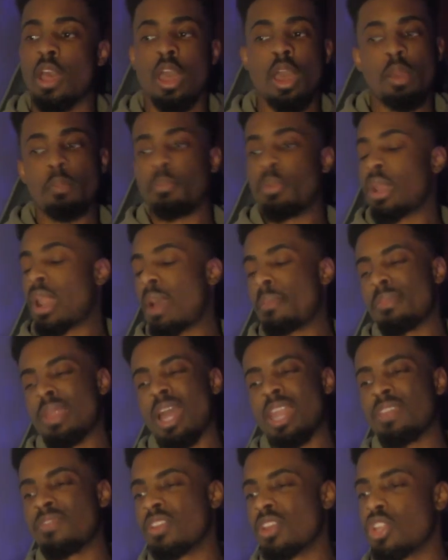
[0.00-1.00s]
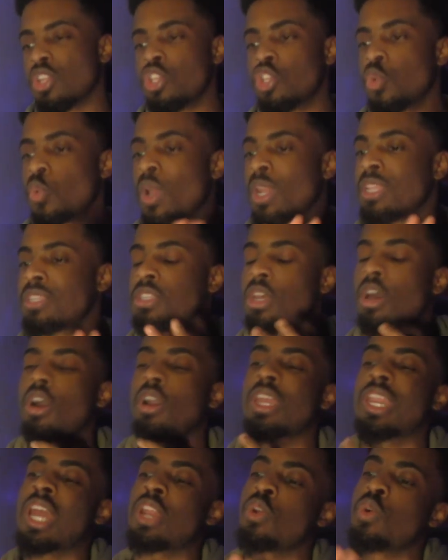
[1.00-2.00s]
But I'm not even gonna do any
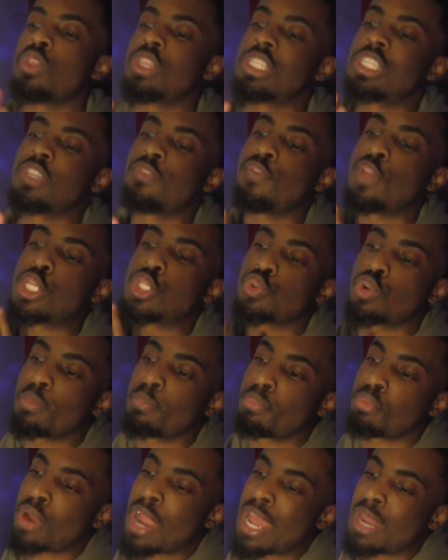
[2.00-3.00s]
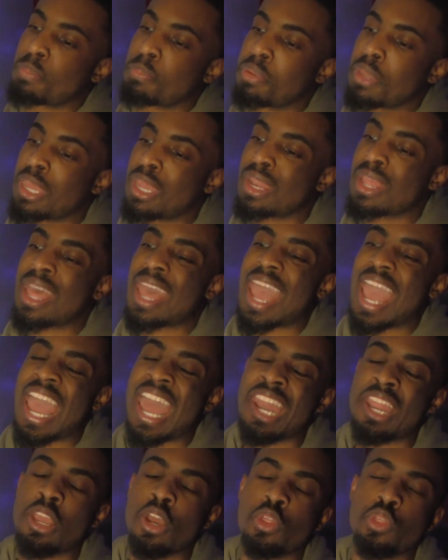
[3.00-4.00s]
talking. I know this is featuring Brad Pitt.
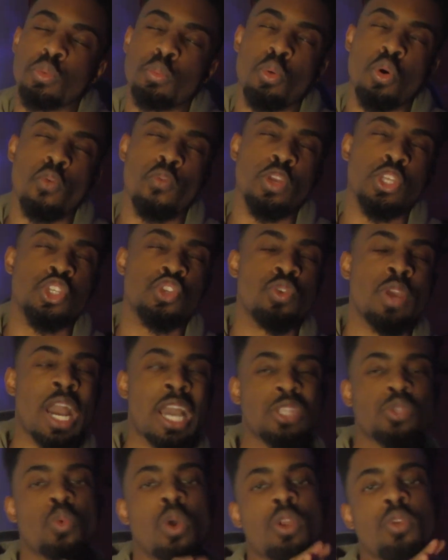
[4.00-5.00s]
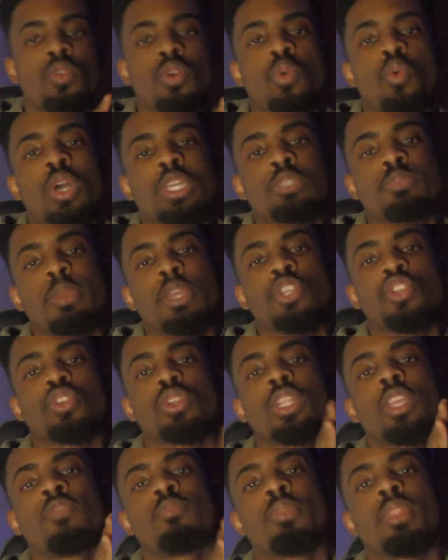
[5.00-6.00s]
Any other movies you guys want to request, make sure to
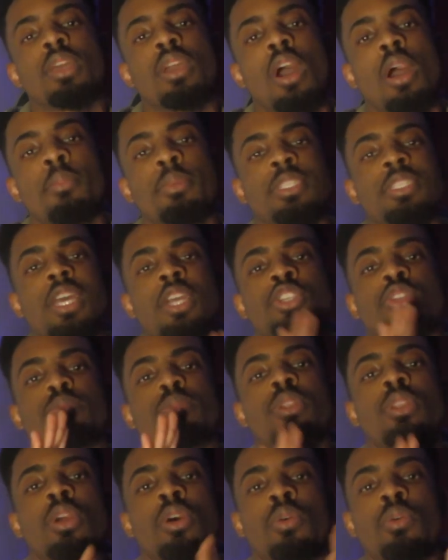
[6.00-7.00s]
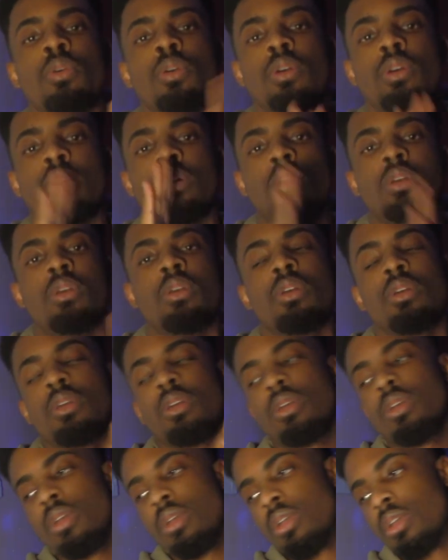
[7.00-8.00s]
leave them in the comment section below.
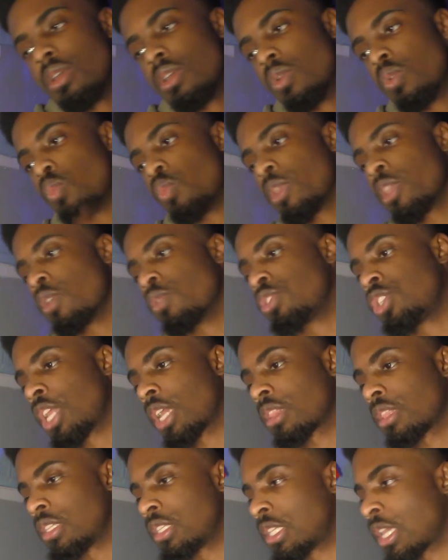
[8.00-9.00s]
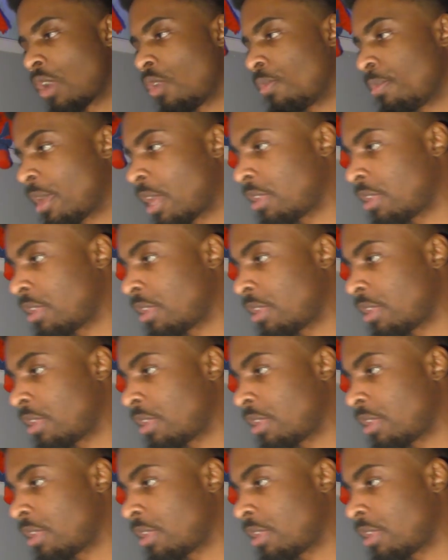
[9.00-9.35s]
We gonna check this out, man.